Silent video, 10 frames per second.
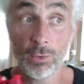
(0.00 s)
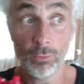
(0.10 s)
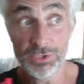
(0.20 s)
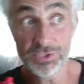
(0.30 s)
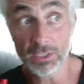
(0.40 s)

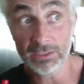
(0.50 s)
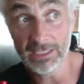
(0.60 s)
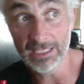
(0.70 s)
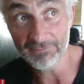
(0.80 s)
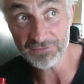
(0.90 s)
which i'd
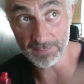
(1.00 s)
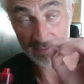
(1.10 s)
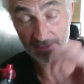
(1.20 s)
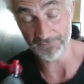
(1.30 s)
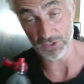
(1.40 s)
love to be
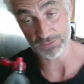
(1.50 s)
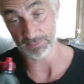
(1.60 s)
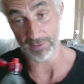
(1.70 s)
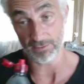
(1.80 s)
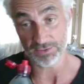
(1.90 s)
the first
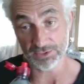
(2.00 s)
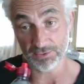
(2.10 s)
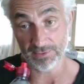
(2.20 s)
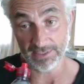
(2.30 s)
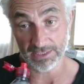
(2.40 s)
promoter to do
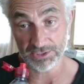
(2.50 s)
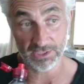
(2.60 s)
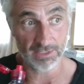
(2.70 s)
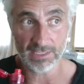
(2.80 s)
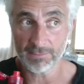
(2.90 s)
it next
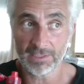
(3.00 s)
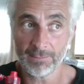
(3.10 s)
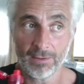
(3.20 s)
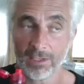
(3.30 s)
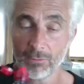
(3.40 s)
year they, they
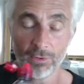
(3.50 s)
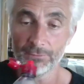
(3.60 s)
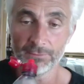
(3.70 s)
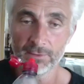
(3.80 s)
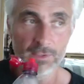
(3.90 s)
won't go
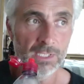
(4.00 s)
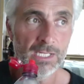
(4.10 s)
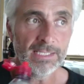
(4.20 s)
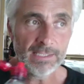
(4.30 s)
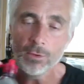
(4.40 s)
on
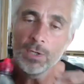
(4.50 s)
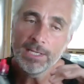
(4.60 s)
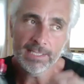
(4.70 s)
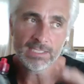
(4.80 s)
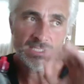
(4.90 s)
They'll,
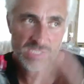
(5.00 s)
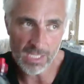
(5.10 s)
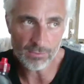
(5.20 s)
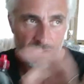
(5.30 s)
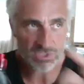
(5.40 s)
they're going to
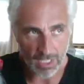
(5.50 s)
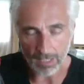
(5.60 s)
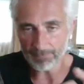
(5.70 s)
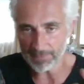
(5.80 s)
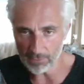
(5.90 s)
slowly
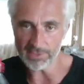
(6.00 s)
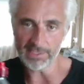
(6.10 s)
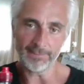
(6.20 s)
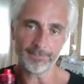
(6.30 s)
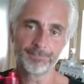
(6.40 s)
start building
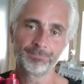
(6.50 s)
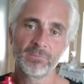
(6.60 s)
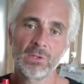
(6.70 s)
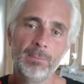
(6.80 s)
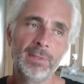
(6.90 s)
it
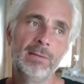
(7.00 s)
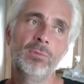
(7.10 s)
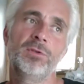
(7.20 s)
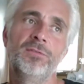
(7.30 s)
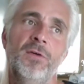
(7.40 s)
but then
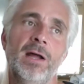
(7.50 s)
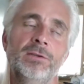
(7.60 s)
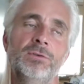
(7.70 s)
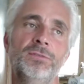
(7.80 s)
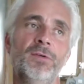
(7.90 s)
what you find
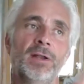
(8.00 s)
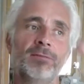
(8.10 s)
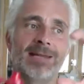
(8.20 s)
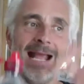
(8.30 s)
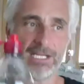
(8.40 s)
you find a
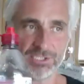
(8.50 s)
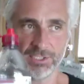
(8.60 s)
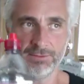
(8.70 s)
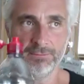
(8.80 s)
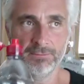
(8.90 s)

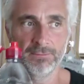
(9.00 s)
reaction